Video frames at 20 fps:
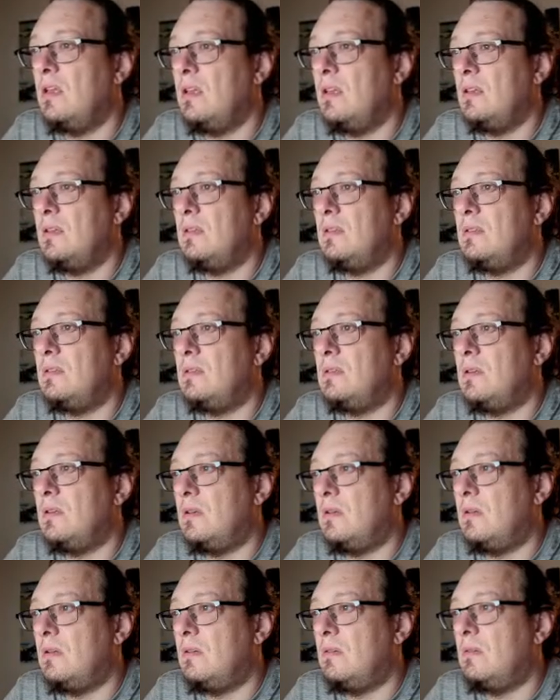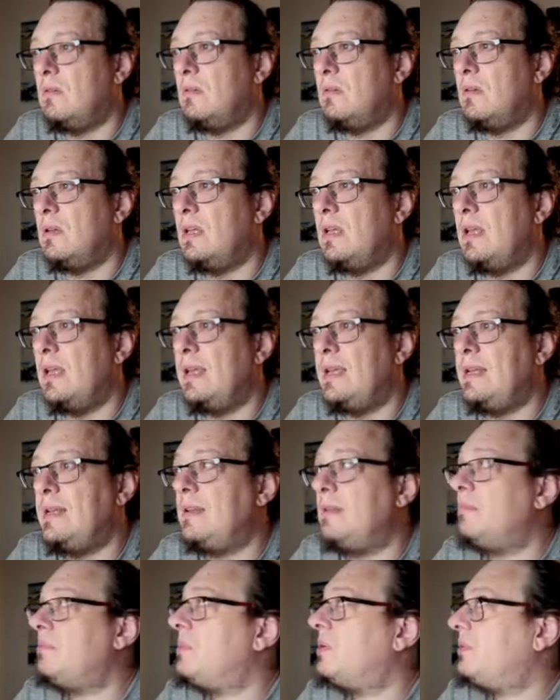So
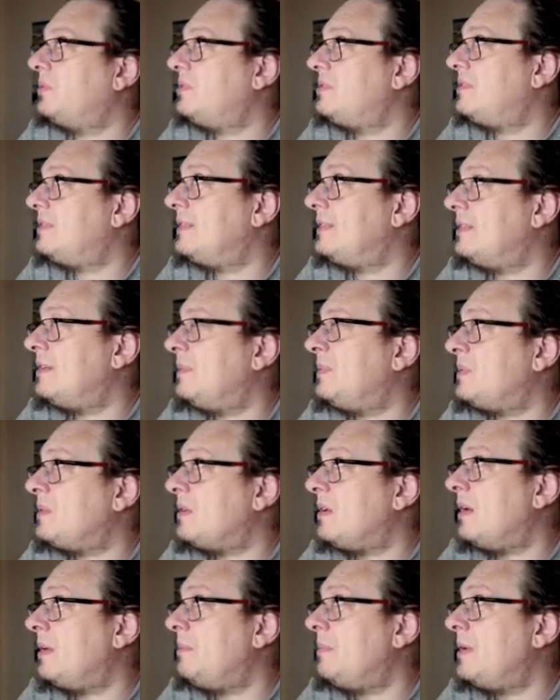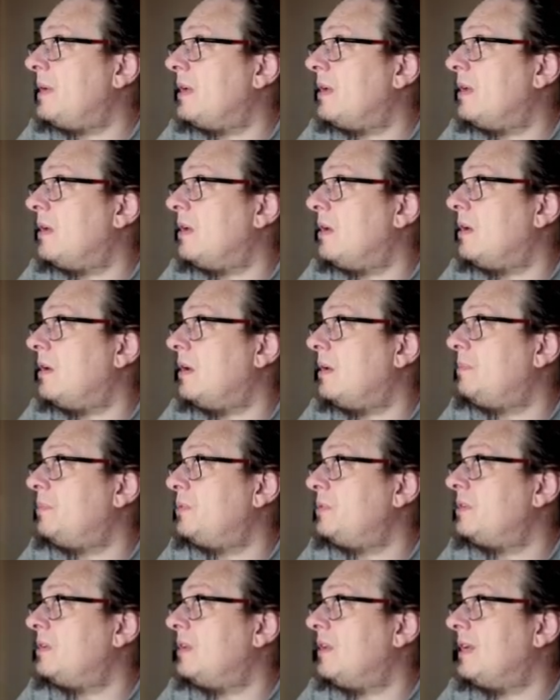in most setups, I put
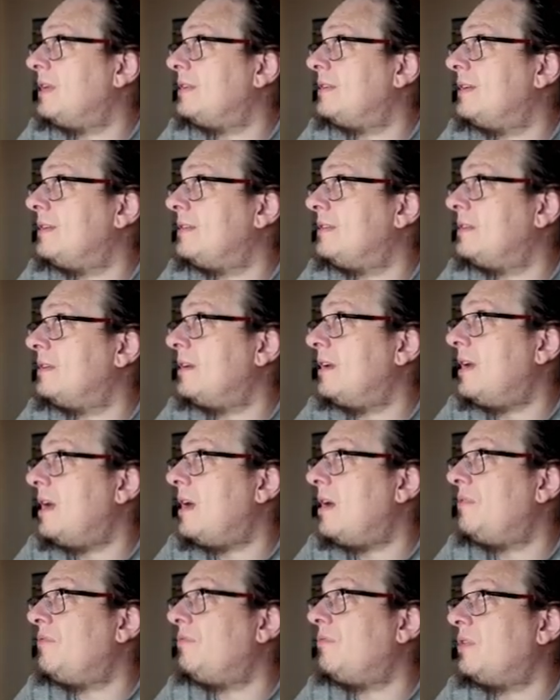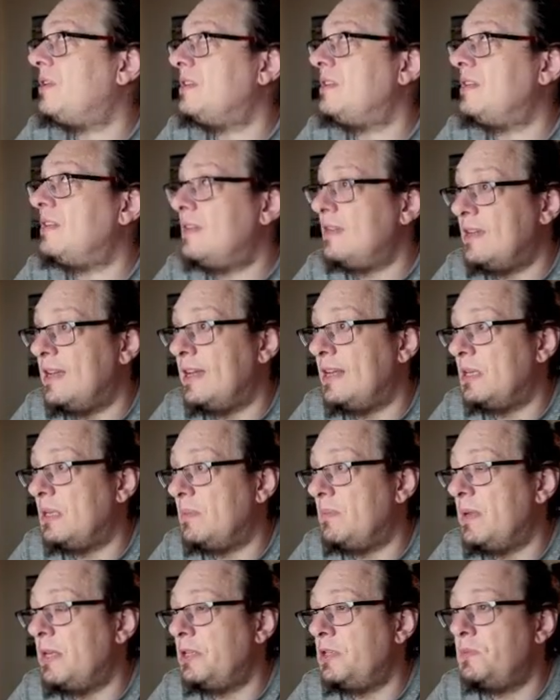it like that I have one dedicated
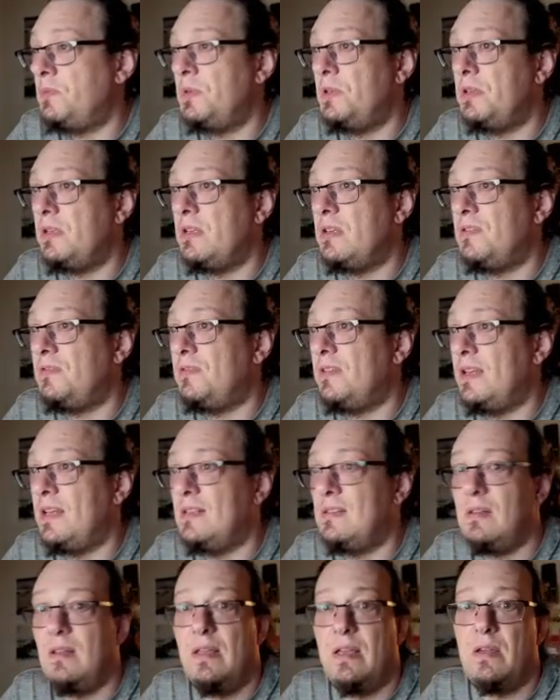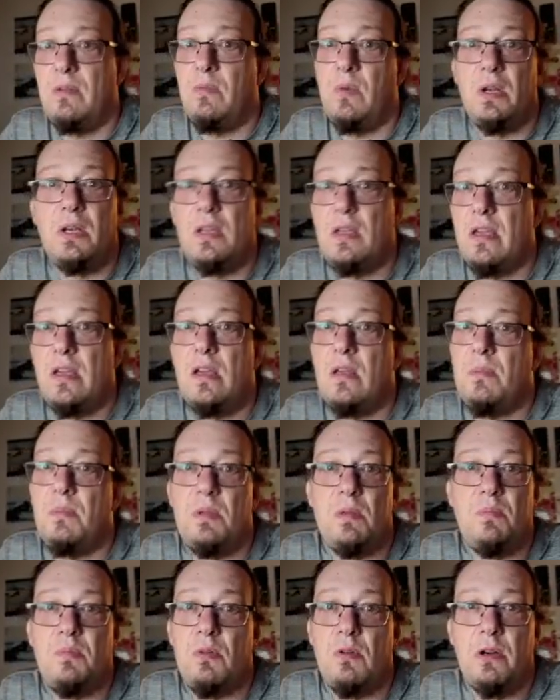management interface, like 1 gigabit
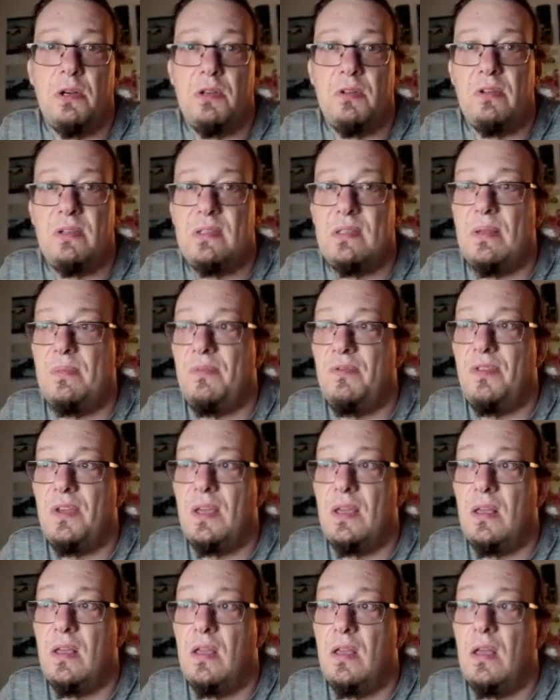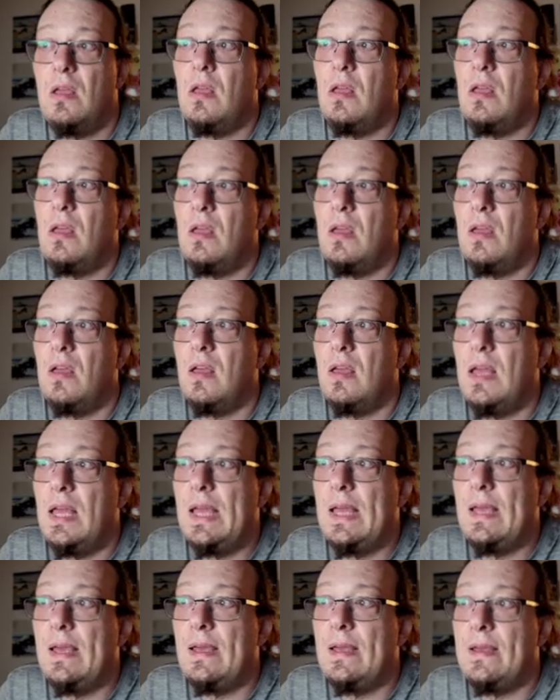port or something,
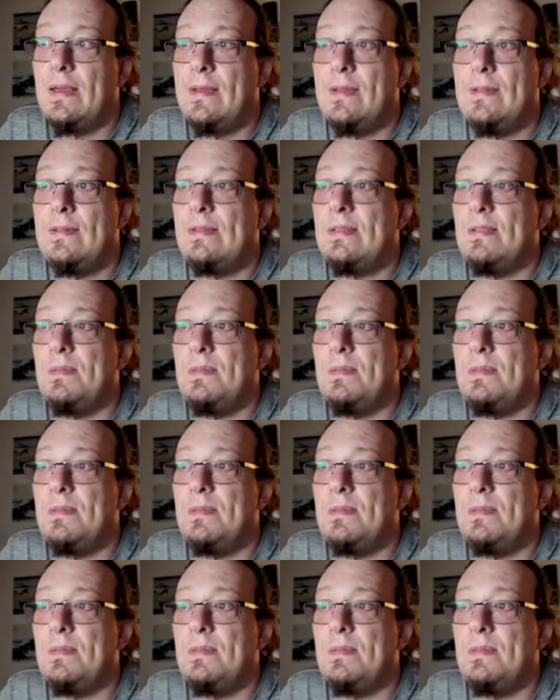and